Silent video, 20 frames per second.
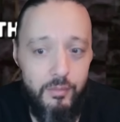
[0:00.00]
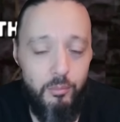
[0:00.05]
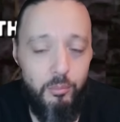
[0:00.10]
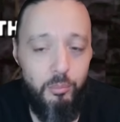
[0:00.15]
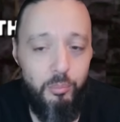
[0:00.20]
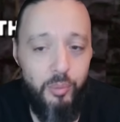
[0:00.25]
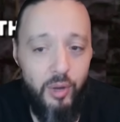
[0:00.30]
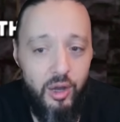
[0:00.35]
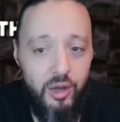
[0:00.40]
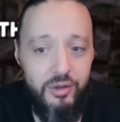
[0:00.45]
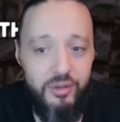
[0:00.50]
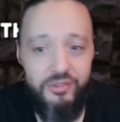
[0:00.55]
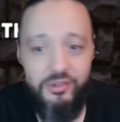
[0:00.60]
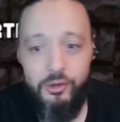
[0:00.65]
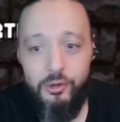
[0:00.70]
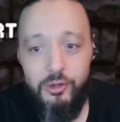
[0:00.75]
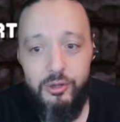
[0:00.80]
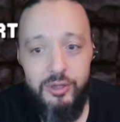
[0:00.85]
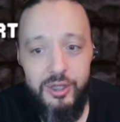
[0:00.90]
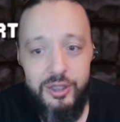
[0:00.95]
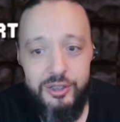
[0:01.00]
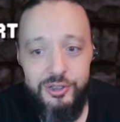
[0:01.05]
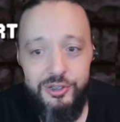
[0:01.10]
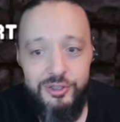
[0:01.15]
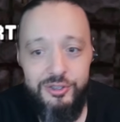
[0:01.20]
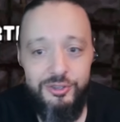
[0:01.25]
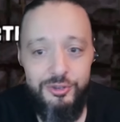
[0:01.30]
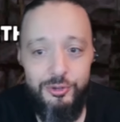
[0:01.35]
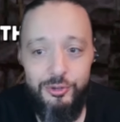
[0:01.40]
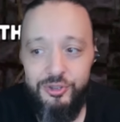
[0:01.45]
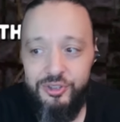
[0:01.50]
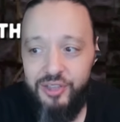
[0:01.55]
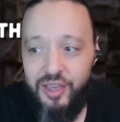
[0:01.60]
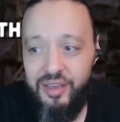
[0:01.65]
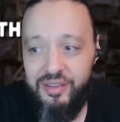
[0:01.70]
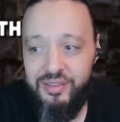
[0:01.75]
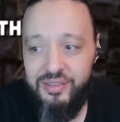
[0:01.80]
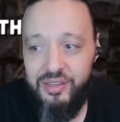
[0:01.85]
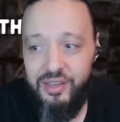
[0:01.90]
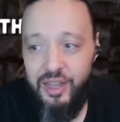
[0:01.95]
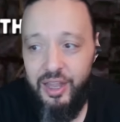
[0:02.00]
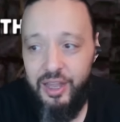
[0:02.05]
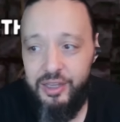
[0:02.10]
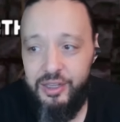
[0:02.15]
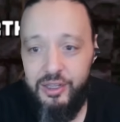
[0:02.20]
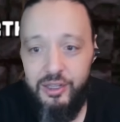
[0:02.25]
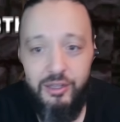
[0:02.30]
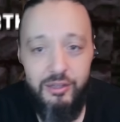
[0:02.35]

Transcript: bugs or glitches or tested any